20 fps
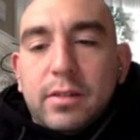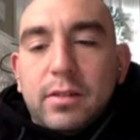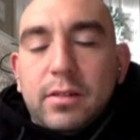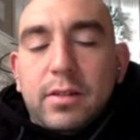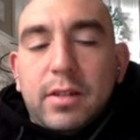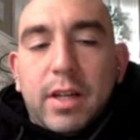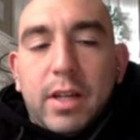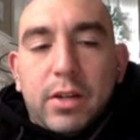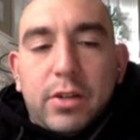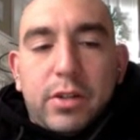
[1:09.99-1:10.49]

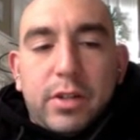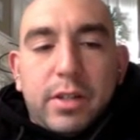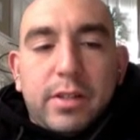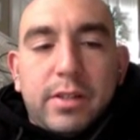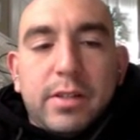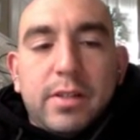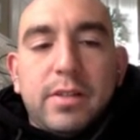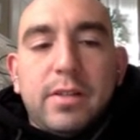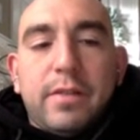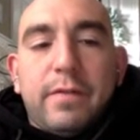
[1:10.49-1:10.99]
Digits
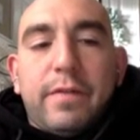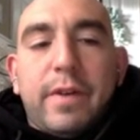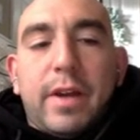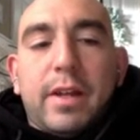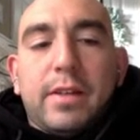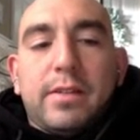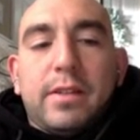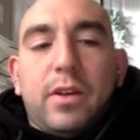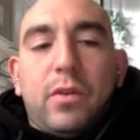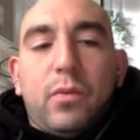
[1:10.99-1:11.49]
is a
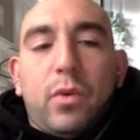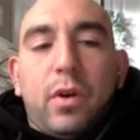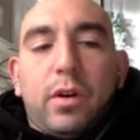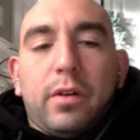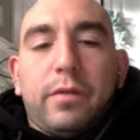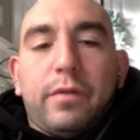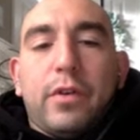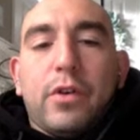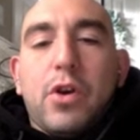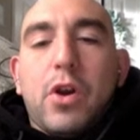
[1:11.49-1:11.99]
fancy word
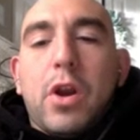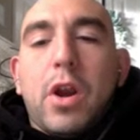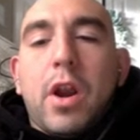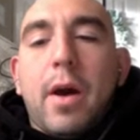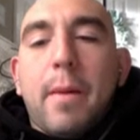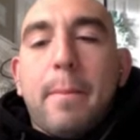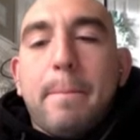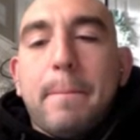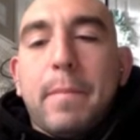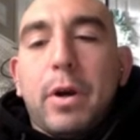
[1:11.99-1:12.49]
for
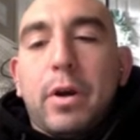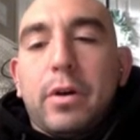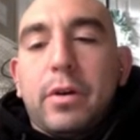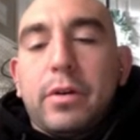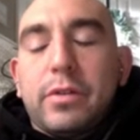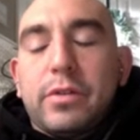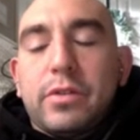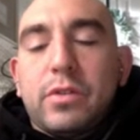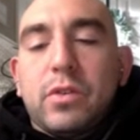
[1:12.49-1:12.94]
numbers.